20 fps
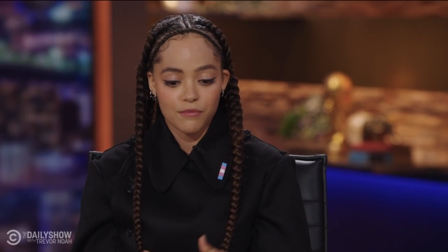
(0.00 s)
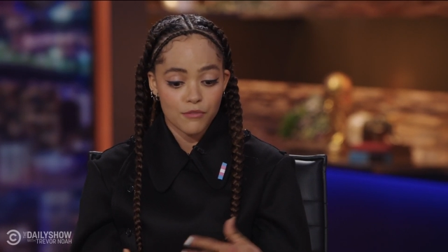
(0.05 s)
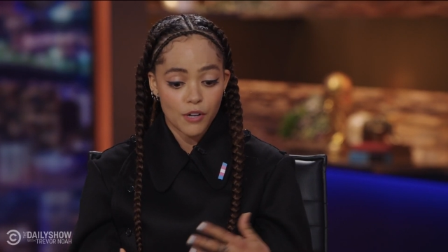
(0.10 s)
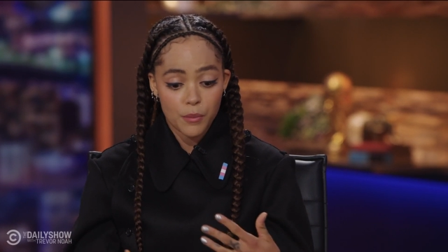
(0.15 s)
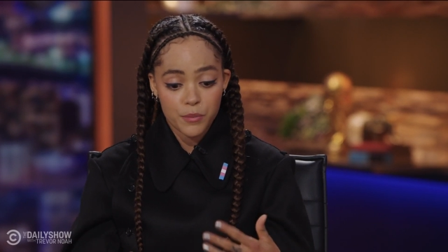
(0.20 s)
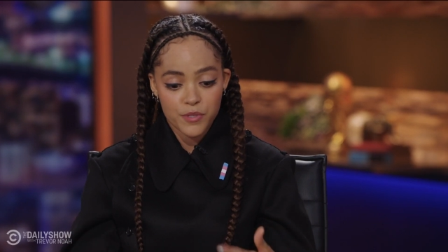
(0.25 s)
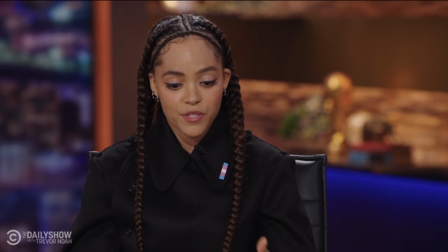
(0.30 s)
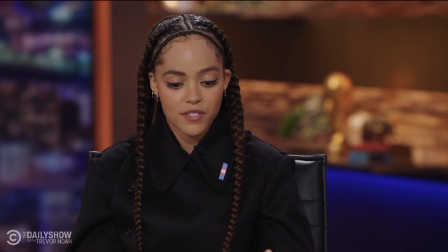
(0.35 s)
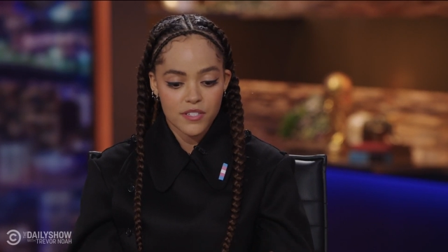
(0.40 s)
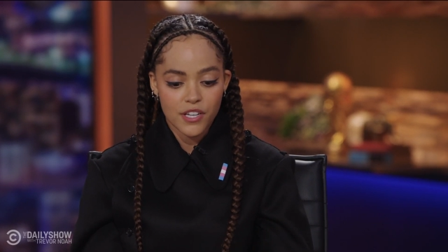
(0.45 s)

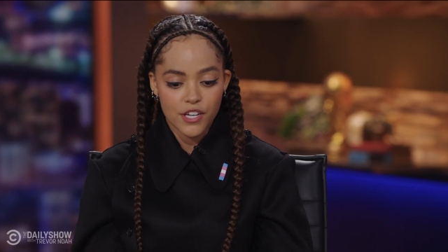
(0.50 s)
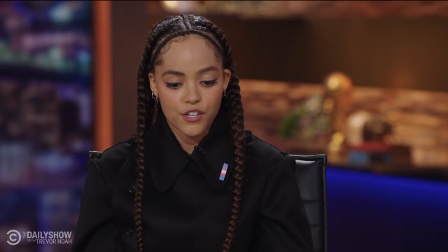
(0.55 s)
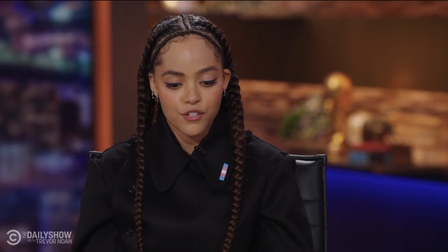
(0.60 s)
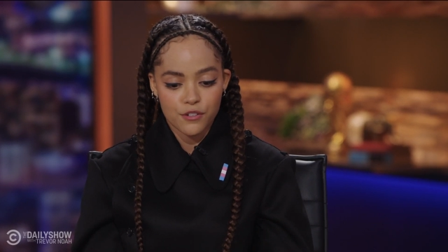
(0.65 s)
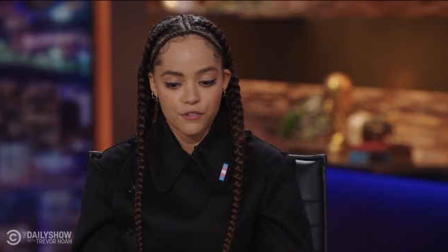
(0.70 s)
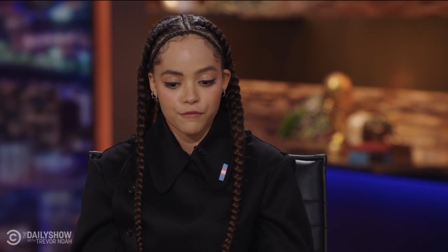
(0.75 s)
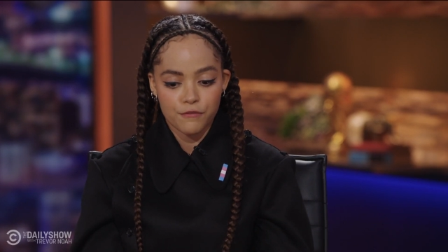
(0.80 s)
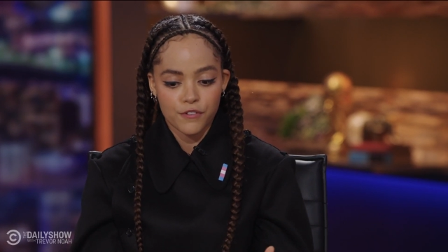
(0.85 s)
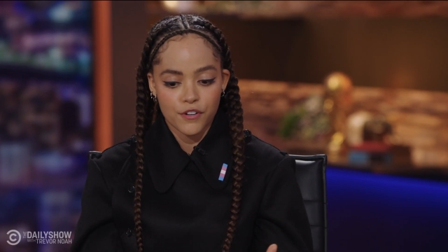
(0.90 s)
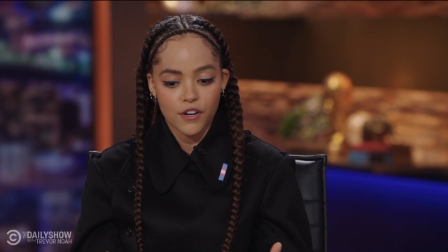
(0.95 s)

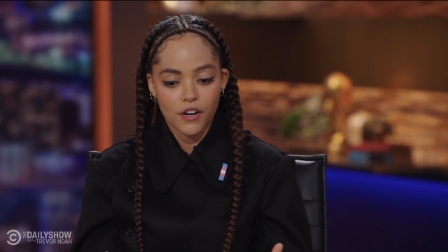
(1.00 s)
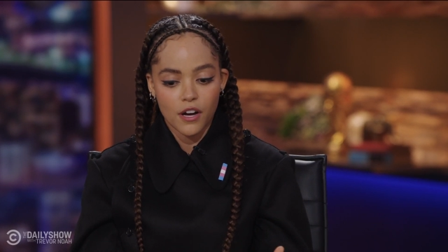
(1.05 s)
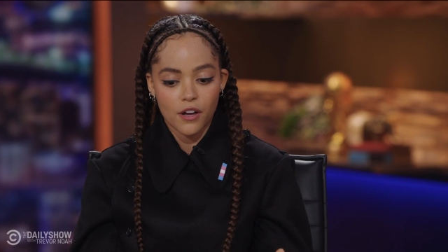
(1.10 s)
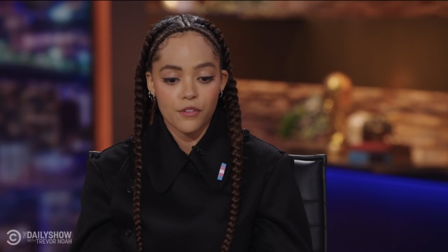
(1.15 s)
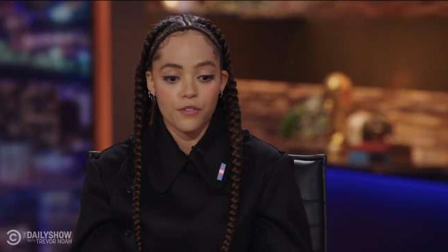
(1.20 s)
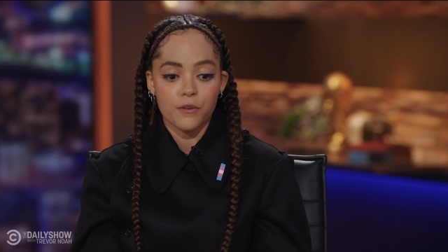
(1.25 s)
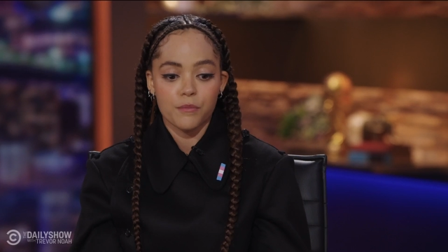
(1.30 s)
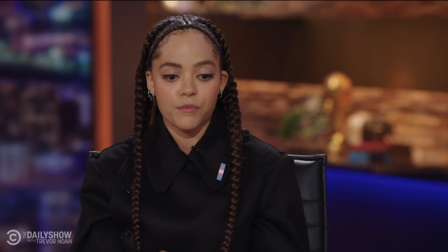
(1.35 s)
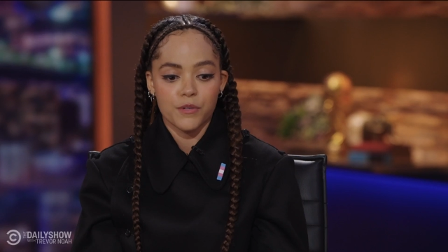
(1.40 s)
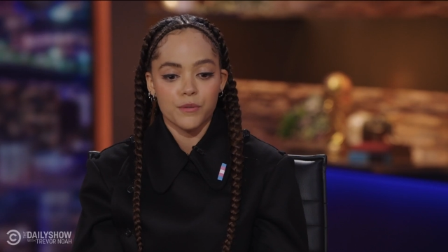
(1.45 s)
representation for
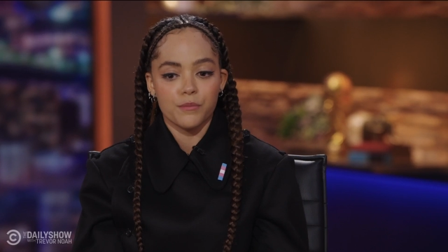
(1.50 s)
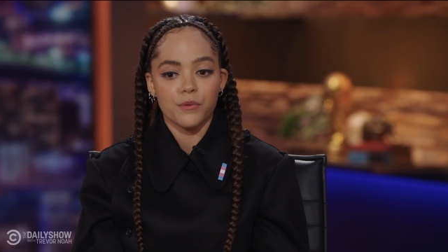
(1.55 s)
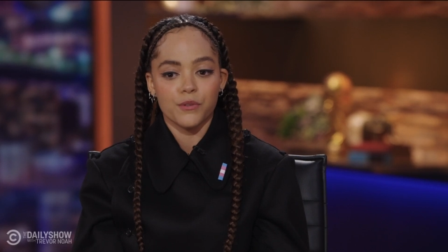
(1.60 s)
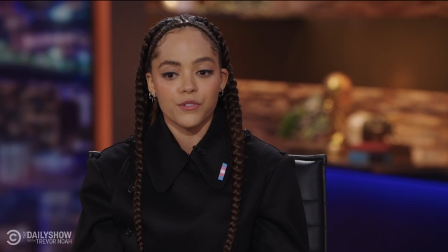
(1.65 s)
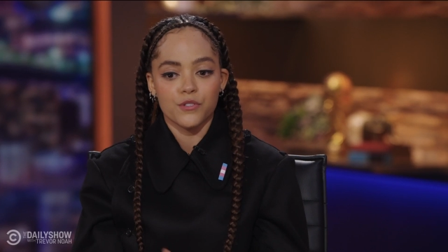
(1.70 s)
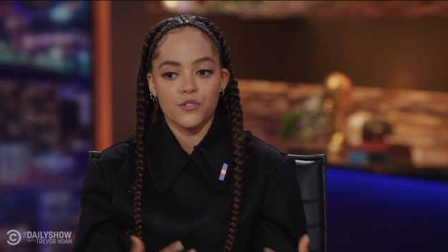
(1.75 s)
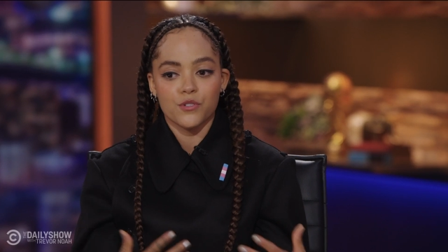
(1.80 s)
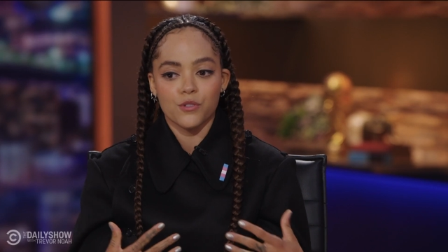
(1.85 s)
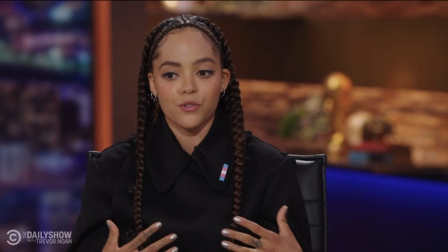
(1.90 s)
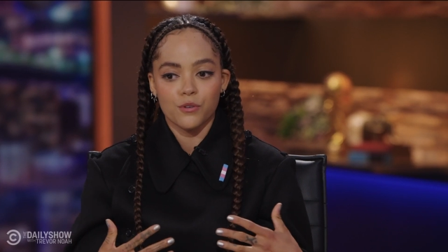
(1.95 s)
other
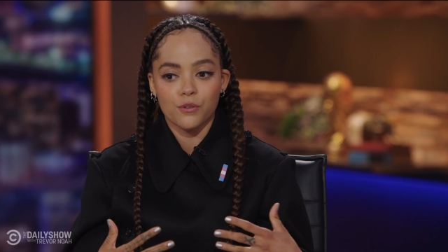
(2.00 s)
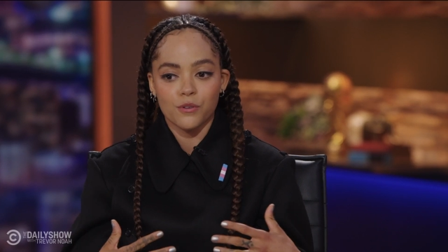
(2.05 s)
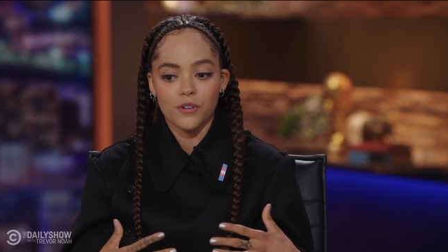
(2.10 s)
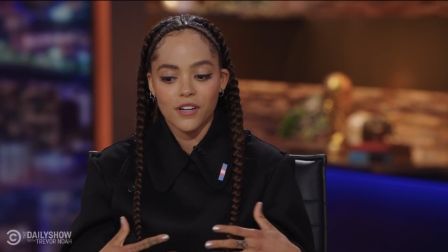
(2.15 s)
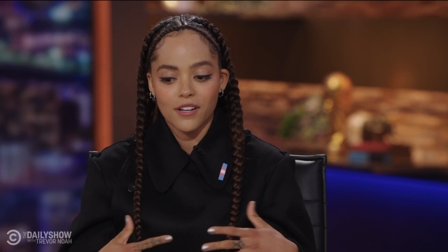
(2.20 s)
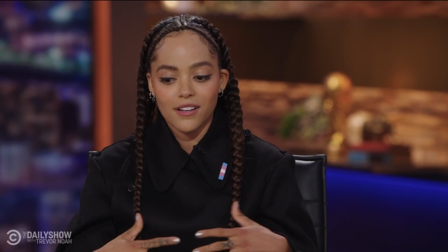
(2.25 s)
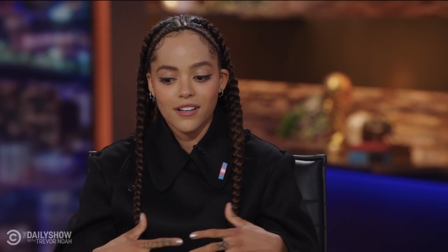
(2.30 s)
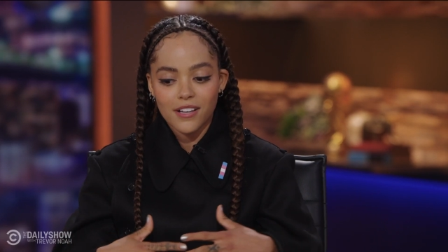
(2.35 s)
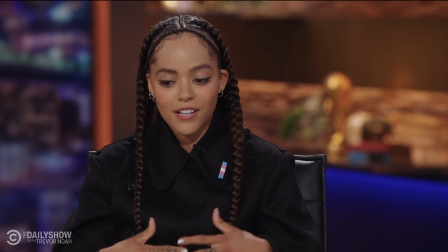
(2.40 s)
people to